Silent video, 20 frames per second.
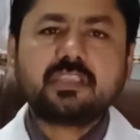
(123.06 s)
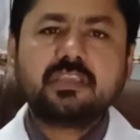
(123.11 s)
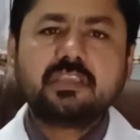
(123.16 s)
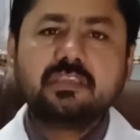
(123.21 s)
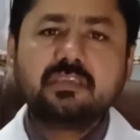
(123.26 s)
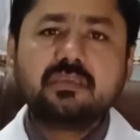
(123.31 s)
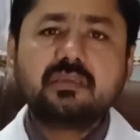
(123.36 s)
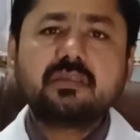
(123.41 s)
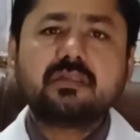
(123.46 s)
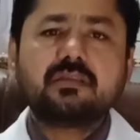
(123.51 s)

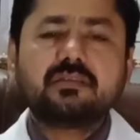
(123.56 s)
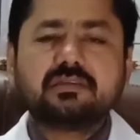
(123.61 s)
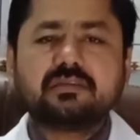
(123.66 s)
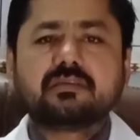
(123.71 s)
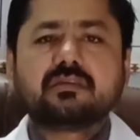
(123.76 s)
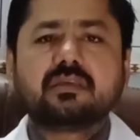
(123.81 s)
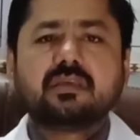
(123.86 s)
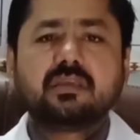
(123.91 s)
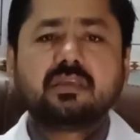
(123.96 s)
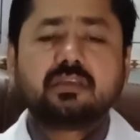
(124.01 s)

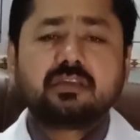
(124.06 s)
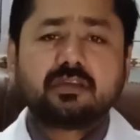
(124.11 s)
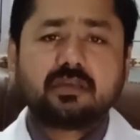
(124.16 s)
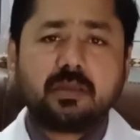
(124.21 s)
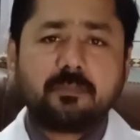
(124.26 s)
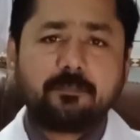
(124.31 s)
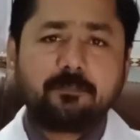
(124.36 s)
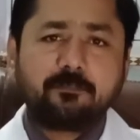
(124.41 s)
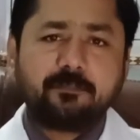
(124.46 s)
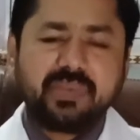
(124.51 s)
components.
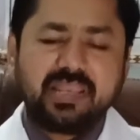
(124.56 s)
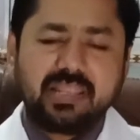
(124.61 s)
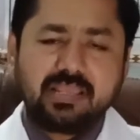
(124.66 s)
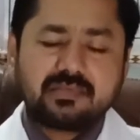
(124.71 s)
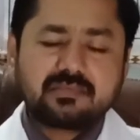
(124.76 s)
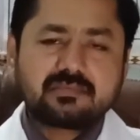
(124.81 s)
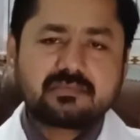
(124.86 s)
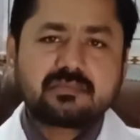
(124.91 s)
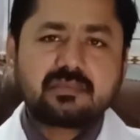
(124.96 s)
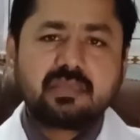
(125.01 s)

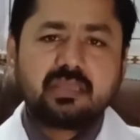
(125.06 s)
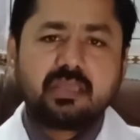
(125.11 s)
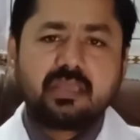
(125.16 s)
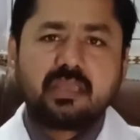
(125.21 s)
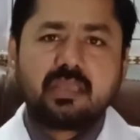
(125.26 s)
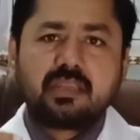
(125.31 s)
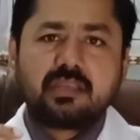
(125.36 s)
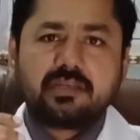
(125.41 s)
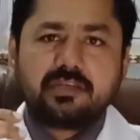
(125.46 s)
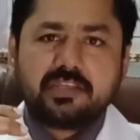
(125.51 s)
Healing
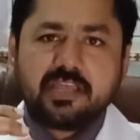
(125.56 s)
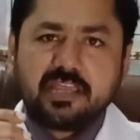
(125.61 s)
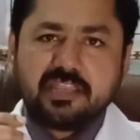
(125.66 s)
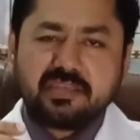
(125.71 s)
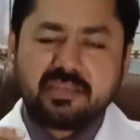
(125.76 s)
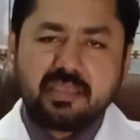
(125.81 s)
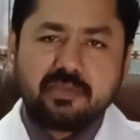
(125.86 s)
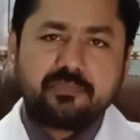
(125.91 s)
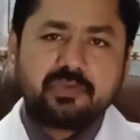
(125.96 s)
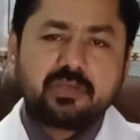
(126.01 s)
is a
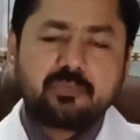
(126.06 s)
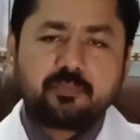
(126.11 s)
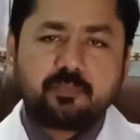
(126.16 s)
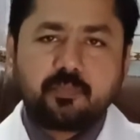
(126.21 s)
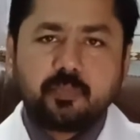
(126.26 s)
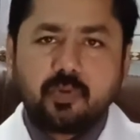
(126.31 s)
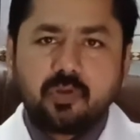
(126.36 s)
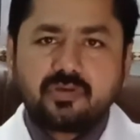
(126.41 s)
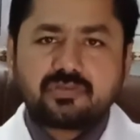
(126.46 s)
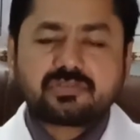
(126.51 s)

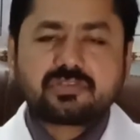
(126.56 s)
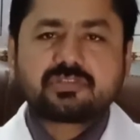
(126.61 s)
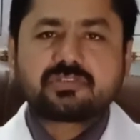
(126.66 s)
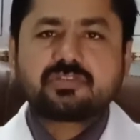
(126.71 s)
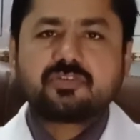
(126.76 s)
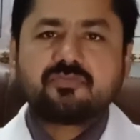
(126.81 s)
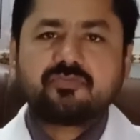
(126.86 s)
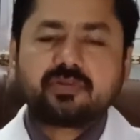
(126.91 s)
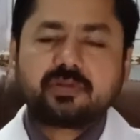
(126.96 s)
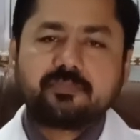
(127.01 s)
complex
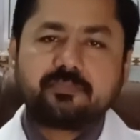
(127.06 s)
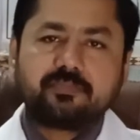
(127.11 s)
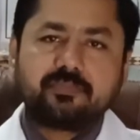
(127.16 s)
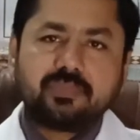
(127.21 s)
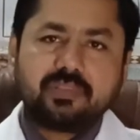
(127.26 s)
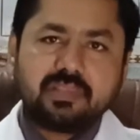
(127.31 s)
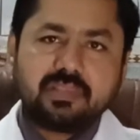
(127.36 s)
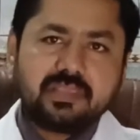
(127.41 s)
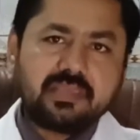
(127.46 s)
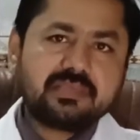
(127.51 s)
and
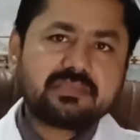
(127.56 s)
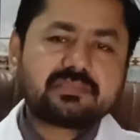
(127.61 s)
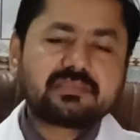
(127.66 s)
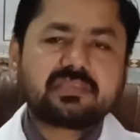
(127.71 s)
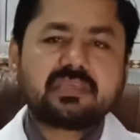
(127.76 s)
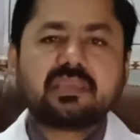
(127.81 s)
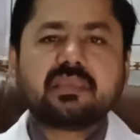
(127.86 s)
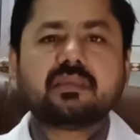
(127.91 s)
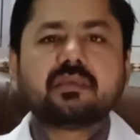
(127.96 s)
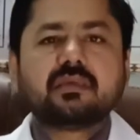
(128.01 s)
dynamic
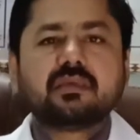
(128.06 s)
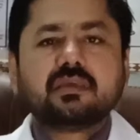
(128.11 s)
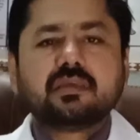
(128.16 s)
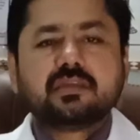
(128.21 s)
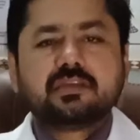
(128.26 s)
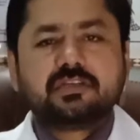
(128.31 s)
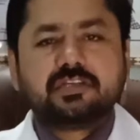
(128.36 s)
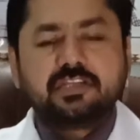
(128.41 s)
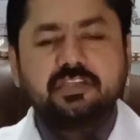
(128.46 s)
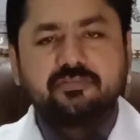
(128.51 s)
process
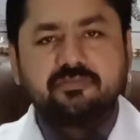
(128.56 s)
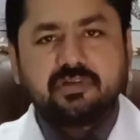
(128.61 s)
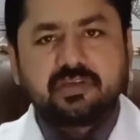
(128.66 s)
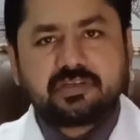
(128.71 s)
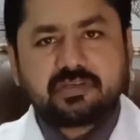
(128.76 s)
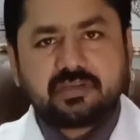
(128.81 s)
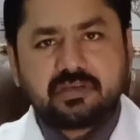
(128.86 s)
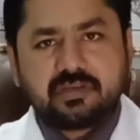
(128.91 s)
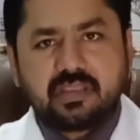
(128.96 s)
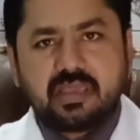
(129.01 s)
of
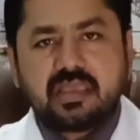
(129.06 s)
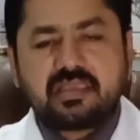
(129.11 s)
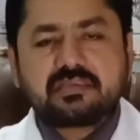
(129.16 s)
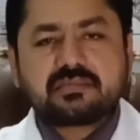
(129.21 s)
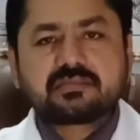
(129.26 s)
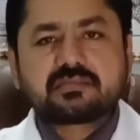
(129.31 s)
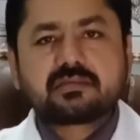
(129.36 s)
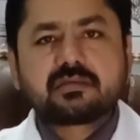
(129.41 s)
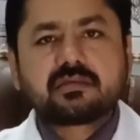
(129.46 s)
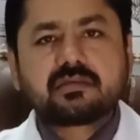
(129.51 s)
replacing
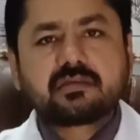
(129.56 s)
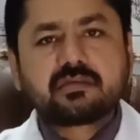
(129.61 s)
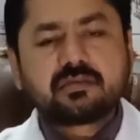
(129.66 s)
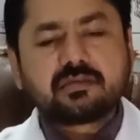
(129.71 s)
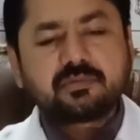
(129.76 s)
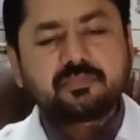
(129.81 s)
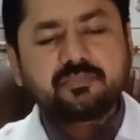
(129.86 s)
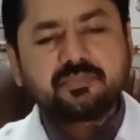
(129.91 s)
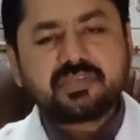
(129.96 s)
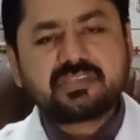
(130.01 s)

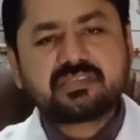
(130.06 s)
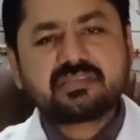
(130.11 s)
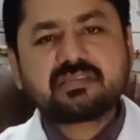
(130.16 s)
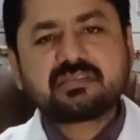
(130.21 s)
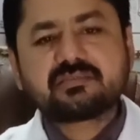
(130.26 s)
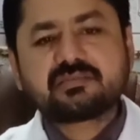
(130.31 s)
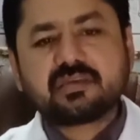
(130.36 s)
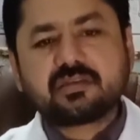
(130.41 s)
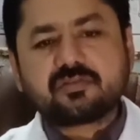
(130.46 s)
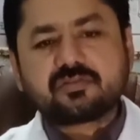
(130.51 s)

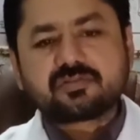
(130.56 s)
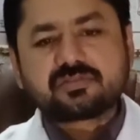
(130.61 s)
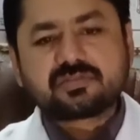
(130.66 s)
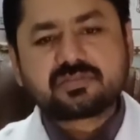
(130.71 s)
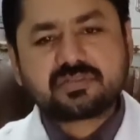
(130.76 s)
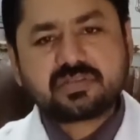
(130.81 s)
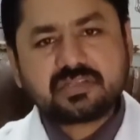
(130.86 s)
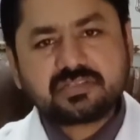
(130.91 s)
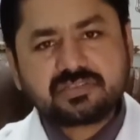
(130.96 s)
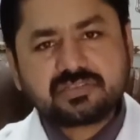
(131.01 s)
devitalized
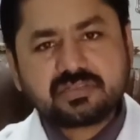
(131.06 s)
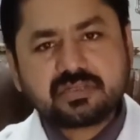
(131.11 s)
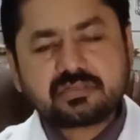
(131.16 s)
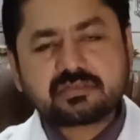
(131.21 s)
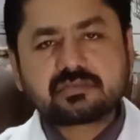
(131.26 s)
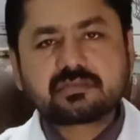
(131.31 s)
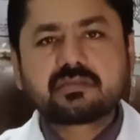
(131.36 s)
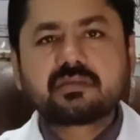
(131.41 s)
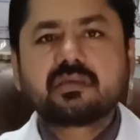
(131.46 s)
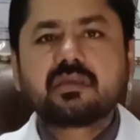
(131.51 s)
and
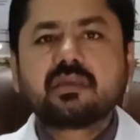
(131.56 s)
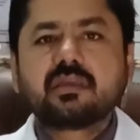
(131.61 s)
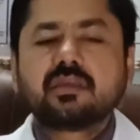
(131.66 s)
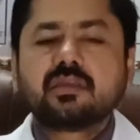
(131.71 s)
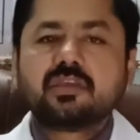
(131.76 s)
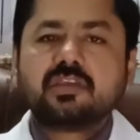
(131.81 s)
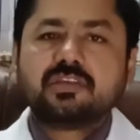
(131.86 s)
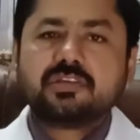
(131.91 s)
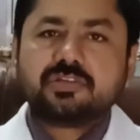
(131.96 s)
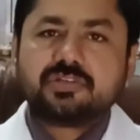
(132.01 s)
missing
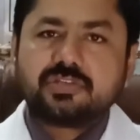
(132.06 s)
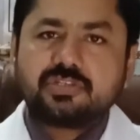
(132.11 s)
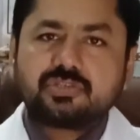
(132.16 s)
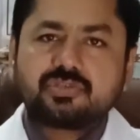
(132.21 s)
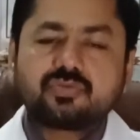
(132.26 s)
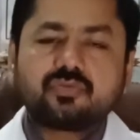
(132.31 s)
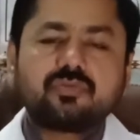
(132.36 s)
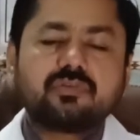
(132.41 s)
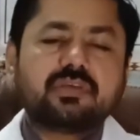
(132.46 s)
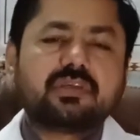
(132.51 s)
cellular
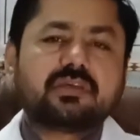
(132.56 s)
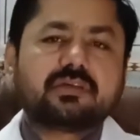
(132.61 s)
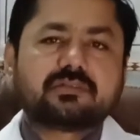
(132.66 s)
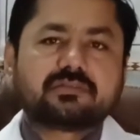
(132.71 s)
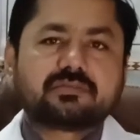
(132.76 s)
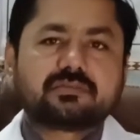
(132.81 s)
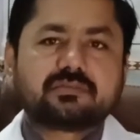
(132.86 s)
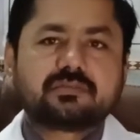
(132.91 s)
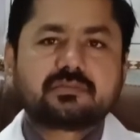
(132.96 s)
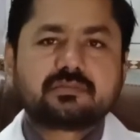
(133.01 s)

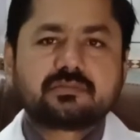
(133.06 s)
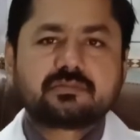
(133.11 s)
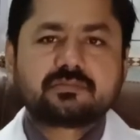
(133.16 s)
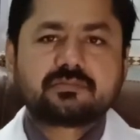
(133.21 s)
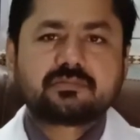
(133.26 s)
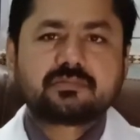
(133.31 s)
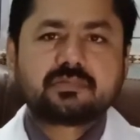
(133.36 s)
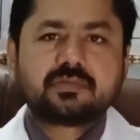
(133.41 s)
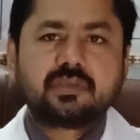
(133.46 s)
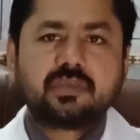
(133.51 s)
structure
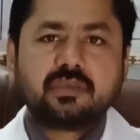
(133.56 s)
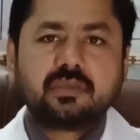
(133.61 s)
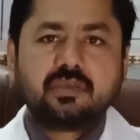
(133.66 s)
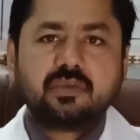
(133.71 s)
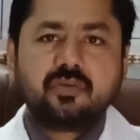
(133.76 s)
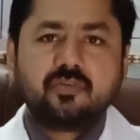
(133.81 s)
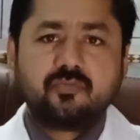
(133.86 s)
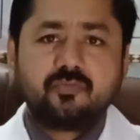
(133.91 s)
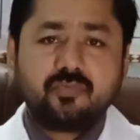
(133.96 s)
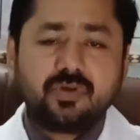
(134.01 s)
and
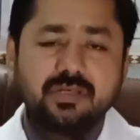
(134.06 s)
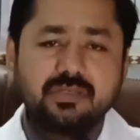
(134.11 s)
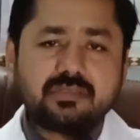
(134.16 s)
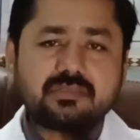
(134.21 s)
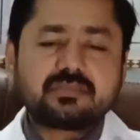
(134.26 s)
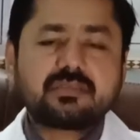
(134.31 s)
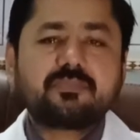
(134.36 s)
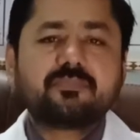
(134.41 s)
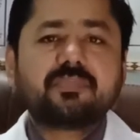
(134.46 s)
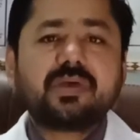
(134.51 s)
tissue layers.